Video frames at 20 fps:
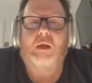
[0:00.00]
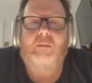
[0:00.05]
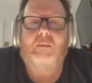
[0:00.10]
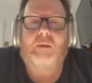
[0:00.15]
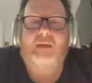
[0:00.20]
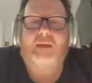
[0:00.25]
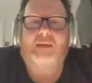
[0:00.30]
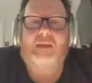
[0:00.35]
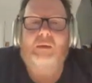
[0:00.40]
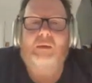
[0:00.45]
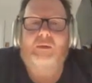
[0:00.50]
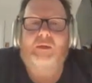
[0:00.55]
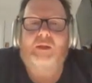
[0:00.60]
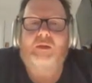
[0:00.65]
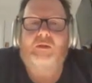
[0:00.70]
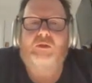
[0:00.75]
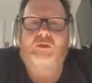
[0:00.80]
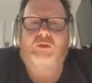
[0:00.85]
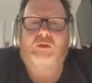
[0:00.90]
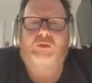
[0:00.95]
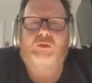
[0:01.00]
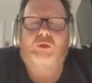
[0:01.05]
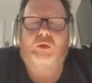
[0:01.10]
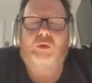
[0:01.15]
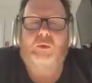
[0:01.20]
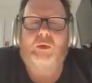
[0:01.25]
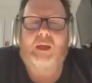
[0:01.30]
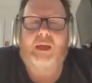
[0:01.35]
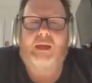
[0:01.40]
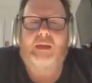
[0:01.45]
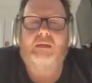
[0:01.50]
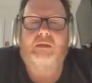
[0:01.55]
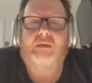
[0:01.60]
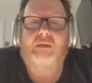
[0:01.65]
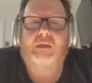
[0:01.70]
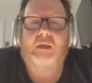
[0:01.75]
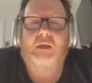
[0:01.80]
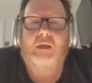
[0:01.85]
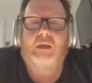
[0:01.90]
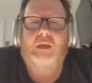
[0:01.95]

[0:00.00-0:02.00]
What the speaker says: might start with two heads,